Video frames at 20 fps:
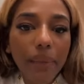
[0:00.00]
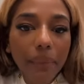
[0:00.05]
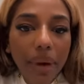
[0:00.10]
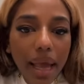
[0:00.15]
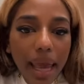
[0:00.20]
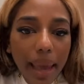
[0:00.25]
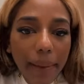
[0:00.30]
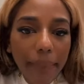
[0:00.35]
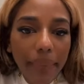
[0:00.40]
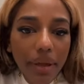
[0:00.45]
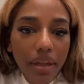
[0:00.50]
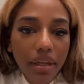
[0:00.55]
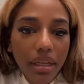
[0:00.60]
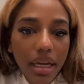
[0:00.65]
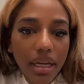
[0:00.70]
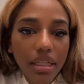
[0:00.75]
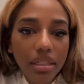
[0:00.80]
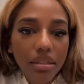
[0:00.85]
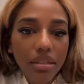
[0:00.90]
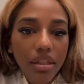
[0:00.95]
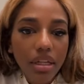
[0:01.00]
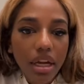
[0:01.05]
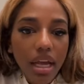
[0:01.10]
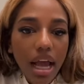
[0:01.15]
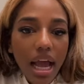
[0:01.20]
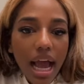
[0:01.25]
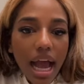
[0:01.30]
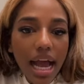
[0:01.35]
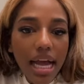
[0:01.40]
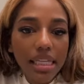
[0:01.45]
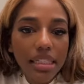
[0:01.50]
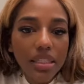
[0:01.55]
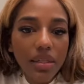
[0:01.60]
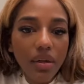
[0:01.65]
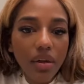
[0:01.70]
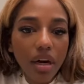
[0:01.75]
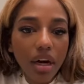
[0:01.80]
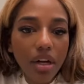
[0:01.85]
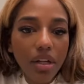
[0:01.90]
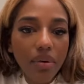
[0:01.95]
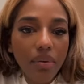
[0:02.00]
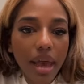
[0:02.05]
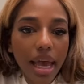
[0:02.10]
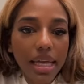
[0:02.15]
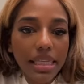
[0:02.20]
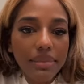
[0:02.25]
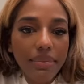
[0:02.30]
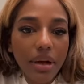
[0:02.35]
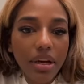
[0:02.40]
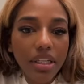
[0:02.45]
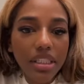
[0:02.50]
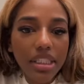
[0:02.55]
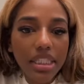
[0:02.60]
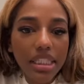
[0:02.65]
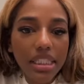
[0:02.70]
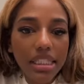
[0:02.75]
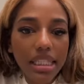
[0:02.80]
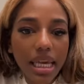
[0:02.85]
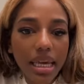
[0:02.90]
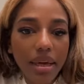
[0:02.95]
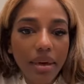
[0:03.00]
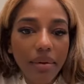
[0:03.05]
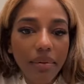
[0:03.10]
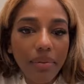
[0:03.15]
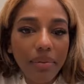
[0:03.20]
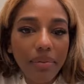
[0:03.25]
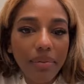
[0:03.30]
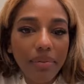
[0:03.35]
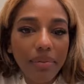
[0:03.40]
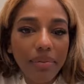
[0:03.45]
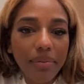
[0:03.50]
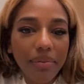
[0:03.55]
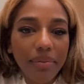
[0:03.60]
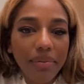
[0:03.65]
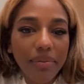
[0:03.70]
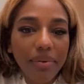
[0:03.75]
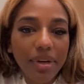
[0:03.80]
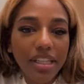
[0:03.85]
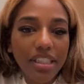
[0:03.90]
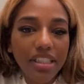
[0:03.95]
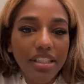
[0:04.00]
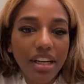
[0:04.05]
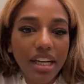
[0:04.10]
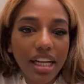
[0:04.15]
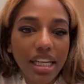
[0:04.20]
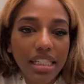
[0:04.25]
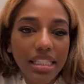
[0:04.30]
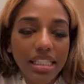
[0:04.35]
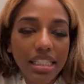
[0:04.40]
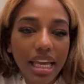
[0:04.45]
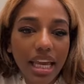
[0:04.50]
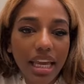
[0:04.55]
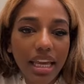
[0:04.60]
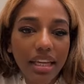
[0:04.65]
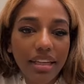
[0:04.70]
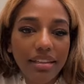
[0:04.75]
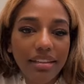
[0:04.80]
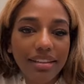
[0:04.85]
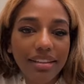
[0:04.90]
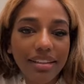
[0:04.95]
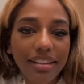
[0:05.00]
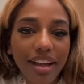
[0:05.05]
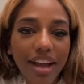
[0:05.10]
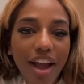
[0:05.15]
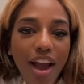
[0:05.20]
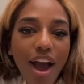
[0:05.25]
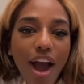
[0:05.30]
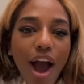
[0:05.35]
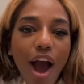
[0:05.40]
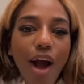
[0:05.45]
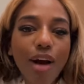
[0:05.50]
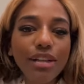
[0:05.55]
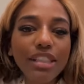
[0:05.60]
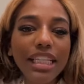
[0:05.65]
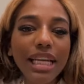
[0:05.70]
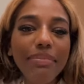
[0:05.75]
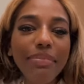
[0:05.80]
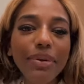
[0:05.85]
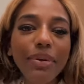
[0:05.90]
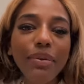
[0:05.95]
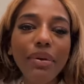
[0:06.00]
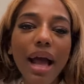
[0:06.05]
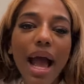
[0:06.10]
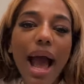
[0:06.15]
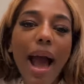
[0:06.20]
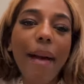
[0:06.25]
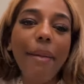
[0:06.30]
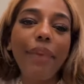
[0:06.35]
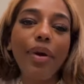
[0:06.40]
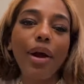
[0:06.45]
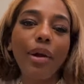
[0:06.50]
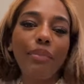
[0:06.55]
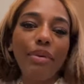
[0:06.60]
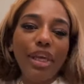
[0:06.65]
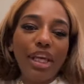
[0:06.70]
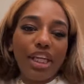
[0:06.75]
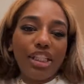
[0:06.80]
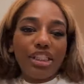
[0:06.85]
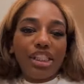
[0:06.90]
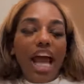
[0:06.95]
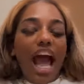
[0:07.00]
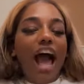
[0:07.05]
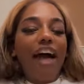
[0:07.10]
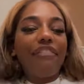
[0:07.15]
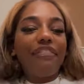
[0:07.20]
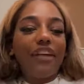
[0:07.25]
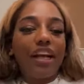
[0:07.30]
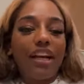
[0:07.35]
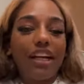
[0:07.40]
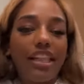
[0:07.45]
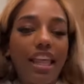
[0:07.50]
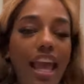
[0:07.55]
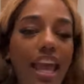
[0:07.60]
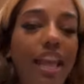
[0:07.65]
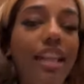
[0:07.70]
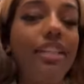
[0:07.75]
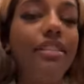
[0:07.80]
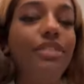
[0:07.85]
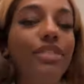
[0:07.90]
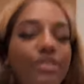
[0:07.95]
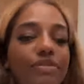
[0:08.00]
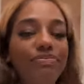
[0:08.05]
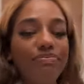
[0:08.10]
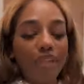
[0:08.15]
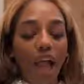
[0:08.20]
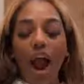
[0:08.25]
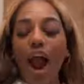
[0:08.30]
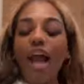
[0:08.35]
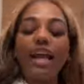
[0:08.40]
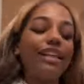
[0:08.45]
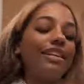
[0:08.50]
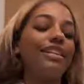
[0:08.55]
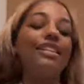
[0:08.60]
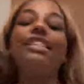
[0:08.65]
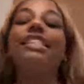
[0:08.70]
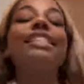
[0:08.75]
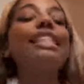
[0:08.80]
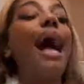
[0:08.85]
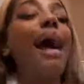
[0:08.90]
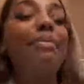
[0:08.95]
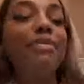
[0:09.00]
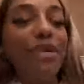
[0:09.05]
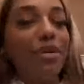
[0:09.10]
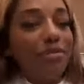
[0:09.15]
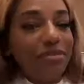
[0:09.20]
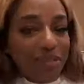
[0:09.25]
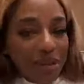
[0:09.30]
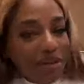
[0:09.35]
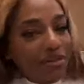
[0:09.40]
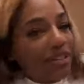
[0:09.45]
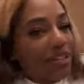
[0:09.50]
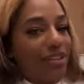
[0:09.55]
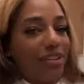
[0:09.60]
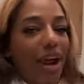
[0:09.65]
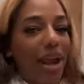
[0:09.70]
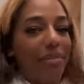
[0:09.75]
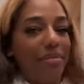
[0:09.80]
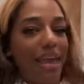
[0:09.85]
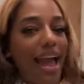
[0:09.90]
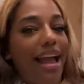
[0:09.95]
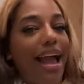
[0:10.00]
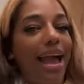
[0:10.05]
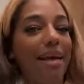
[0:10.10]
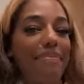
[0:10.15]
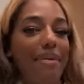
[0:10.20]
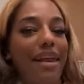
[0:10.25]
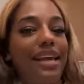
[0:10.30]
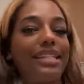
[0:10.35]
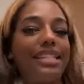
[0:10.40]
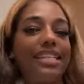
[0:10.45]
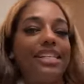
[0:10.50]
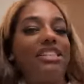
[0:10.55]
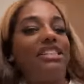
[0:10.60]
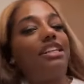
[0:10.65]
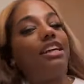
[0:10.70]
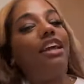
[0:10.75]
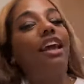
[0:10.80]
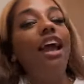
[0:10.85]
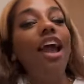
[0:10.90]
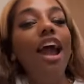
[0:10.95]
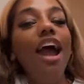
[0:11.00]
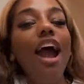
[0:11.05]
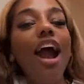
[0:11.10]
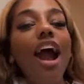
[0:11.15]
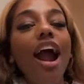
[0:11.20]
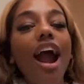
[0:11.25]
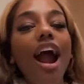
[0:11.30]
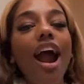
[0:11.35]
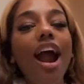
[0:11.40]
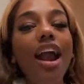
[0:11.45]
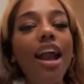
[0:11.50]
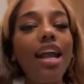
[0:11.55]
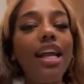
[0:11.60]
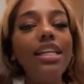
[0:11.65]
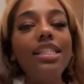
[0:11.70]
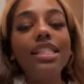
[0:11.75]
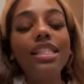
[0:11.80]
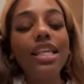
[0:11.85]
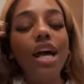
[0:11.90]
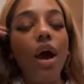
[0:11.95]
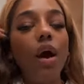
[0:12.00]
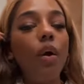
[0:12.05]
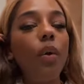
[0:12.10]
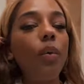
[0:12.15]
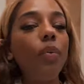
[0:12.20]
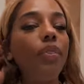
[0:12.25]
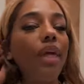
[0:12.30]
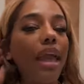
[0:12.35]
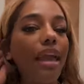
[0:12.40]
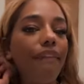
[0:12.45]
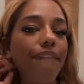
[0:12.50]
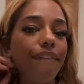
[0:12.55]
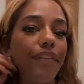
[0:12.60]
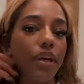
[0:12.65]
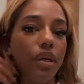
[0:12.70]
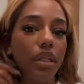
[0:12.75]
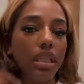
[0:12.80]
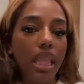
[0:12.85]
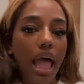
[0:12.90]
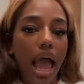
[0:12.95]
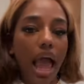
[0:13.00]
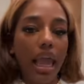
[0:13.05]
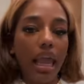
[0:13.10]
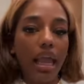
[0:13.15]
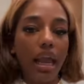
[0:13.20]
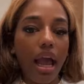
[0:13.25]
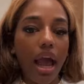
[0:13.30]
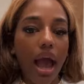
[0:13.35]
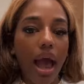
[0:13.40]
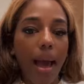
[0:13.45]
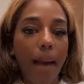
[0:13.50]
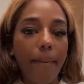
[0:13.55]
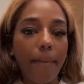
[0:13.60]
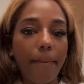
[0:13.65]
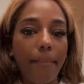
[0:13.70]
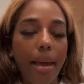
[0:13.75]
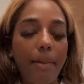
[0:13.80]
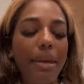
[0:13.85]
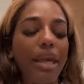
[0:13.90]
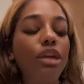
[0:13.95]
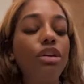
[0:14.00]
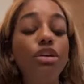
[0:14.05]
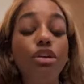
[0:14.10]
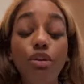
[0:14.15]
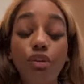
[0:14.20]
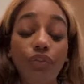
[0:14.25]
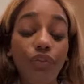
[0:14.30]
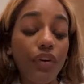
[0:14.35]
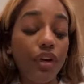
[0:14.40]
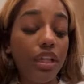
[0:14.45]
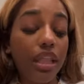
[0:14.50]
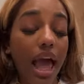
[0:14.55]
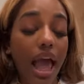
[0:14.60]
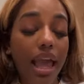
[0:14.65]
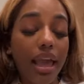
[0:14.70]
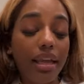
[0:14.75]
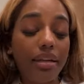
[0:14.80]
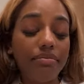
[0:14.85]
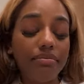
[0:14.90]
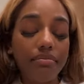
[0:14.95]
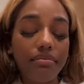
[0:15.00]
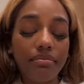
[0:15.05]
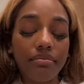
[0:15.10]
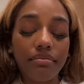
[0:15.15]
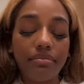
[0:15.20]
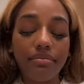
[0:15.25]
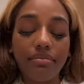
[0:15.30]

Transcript: Wait, what happened? I told her you asked about her. She said, what shall they say? Oh, she booed up her bitch. I figured that. All right, stop. Don't distract me. I gotta pay attention. All right, so they feel like, you feel like,